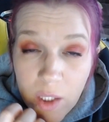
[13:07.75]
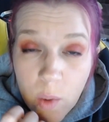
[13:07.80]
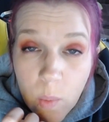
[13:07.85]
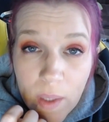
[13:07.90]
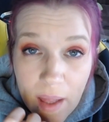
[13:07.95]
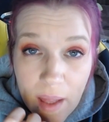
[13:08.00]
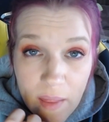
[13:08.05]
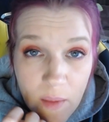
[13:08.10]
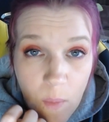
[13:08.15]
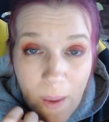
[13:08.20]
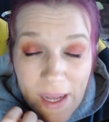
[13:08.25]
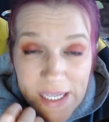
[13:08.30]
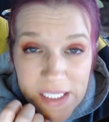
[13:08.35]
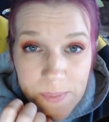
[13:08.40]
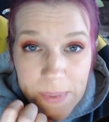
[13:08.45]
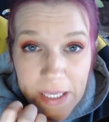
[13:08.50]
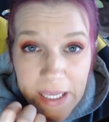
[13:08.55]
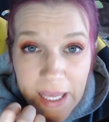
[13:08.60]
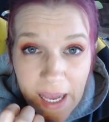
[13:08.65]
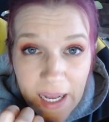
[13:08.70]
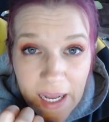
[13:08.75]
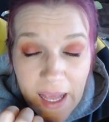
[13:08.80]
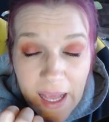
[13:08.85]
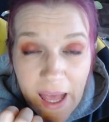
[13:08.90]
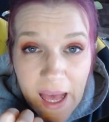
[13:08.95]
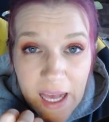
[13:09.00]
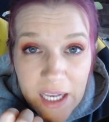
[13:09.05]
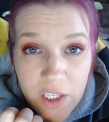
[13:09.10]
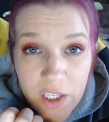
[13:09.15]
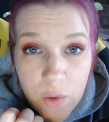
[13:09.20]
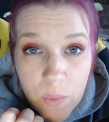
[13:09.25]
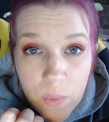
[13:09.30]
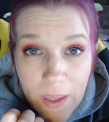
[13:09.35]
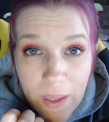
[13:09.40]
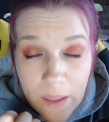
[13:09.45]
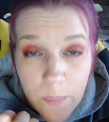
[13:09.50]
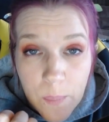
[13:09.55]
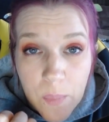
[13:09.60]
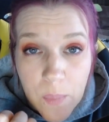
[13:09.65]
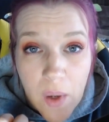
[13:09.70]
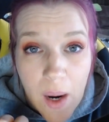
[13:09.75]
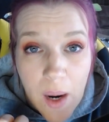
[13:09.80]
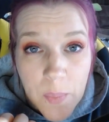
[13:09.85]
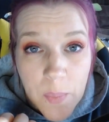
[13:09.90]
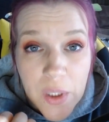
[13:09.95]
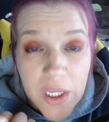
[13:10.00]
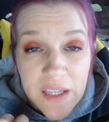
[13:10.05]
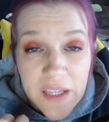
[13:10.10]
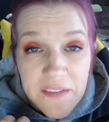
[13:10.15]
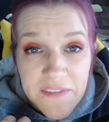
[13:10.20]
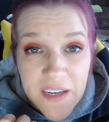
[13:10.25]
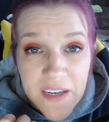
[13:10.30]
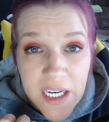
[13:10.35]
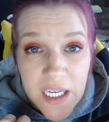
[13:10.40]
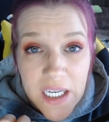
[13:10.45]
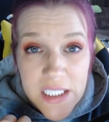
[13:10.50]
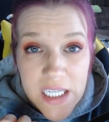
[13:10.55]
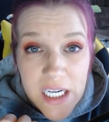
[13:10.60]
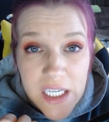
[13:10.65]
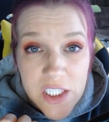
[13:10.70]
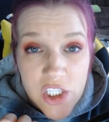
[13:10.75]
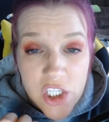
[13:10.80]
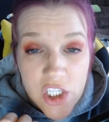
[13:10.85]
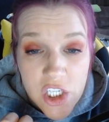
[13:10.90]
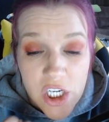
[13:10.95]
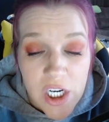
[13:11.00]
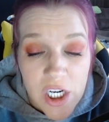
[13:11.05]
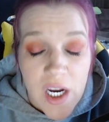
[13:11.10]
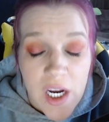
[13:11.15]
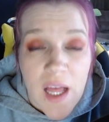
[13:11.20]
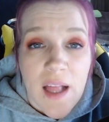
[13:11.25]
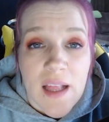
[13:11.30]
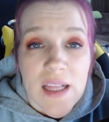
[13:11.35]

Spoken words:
otherwise be getting had you had a properly fitting denture.